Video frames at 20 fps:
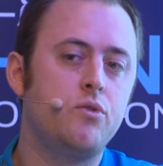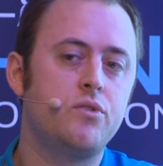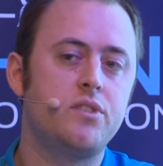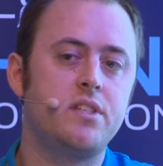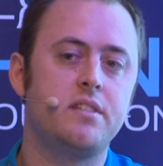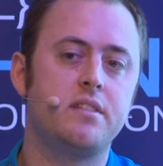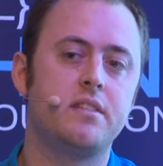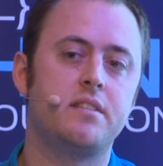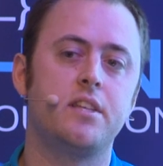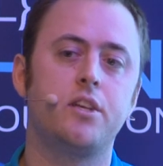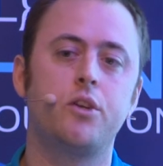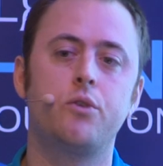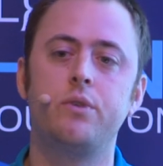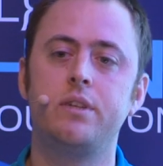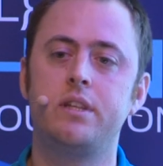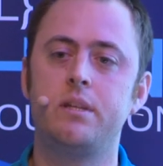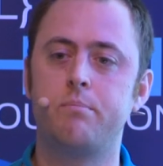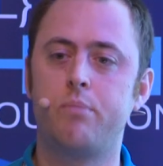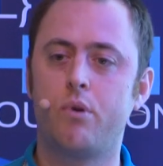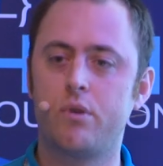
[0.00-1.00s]
uses the
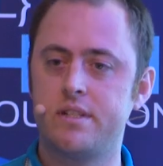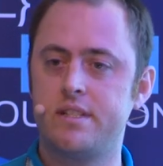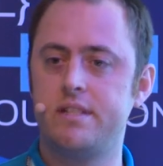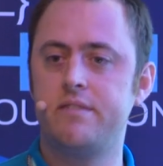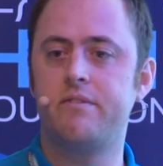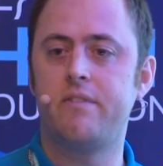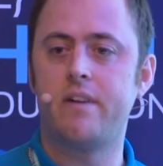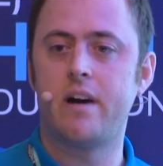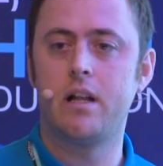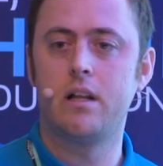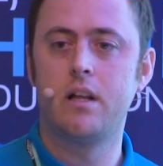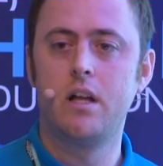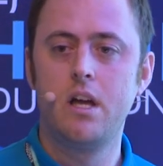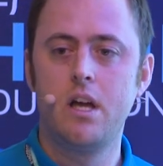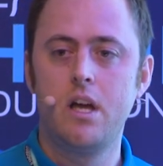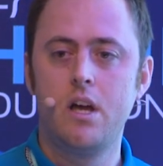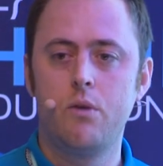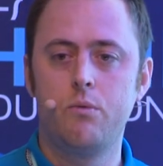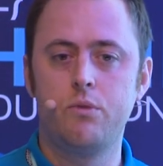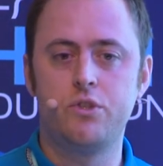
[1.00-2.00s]
security policy file,
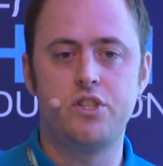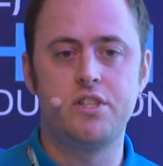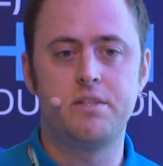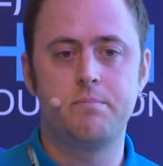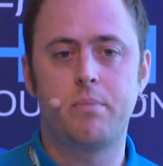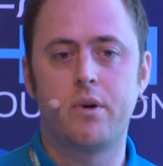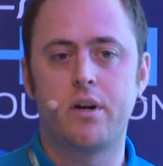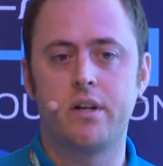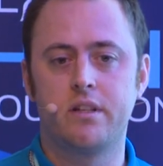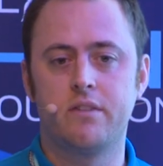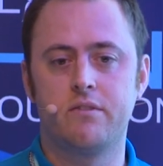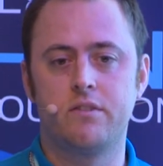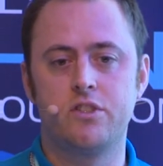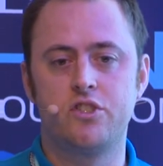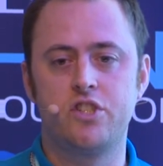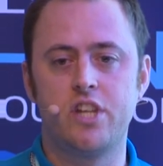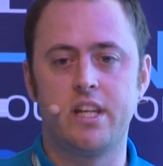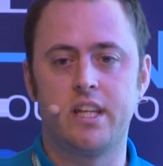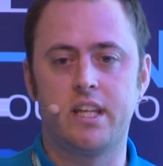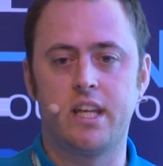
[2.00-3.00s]
which is part of the
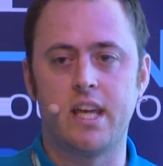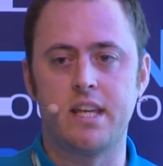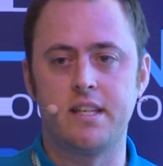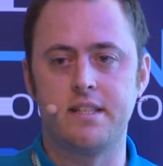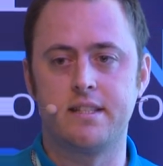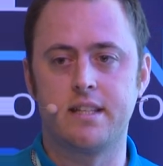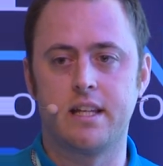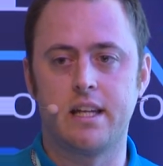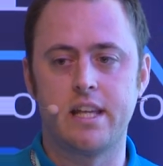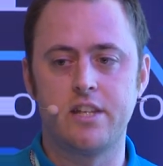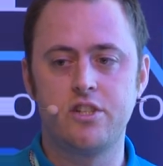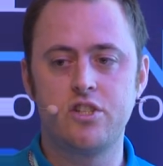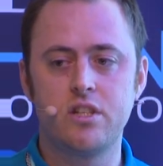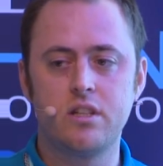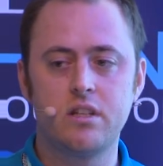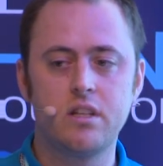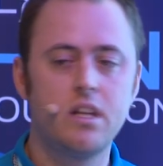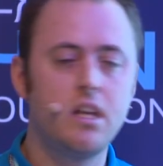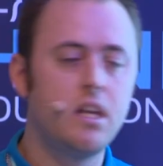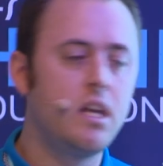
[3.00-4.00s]
JDK
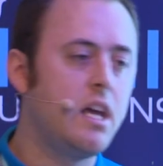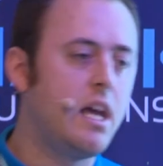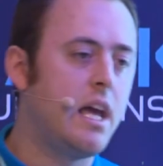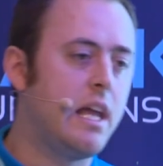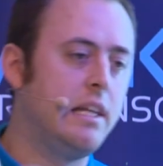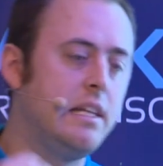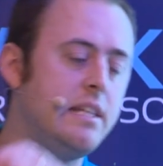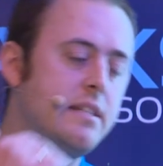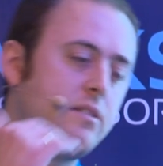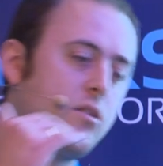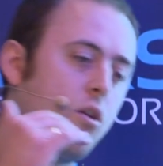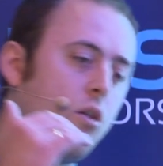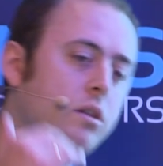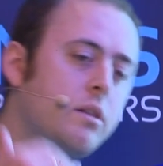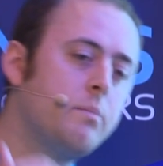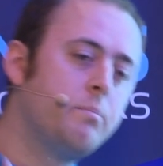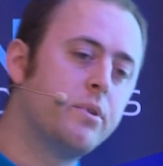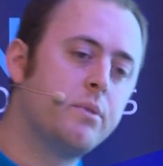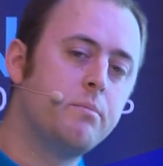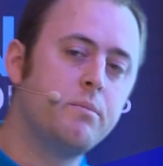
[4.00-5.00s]
installation, and lists all
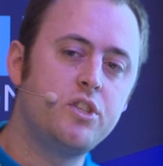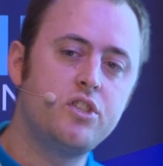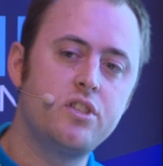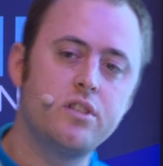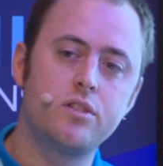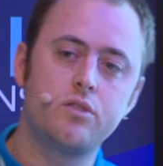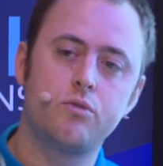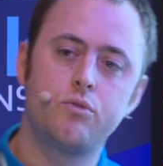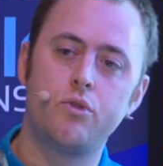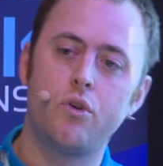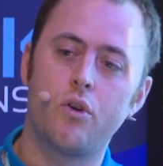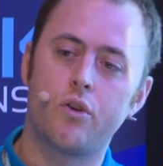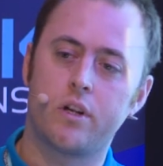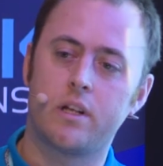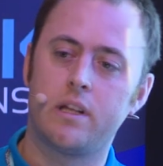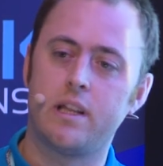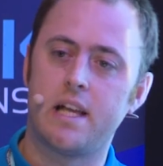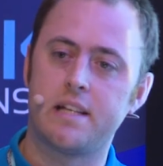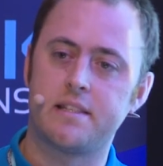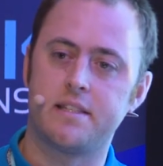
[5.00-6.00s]
the permissions to your
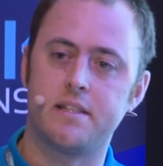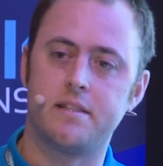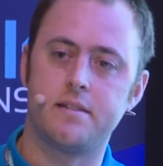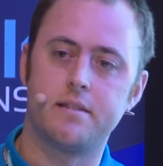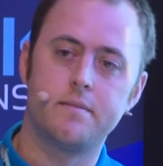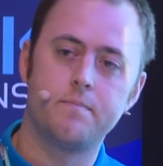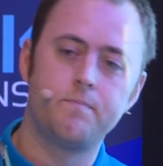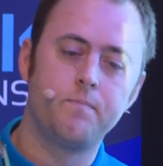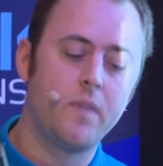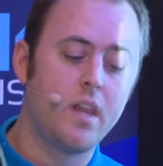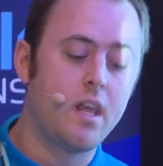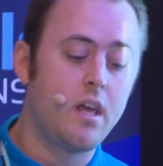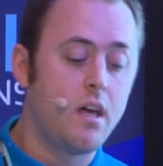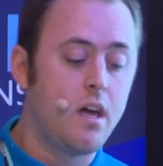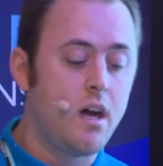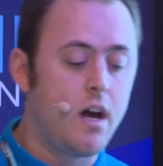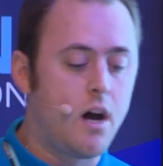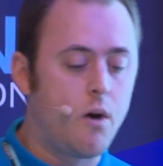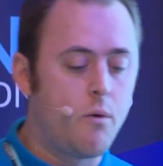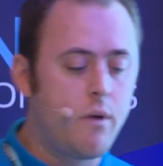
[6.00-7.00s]
classes.
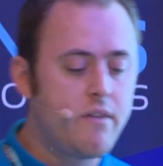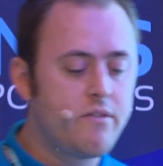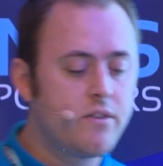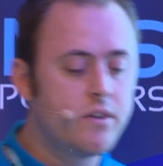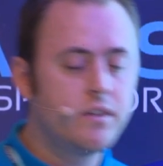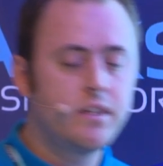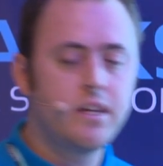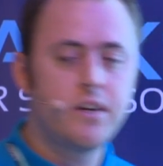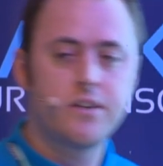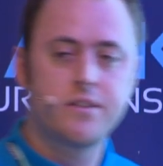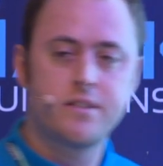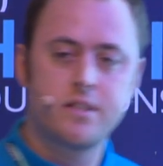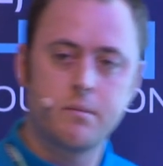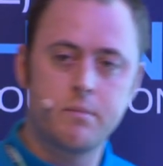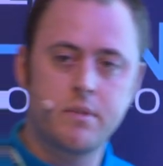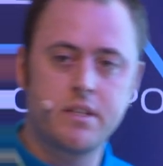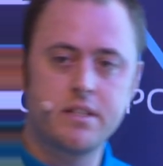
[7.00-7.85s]
However, there are some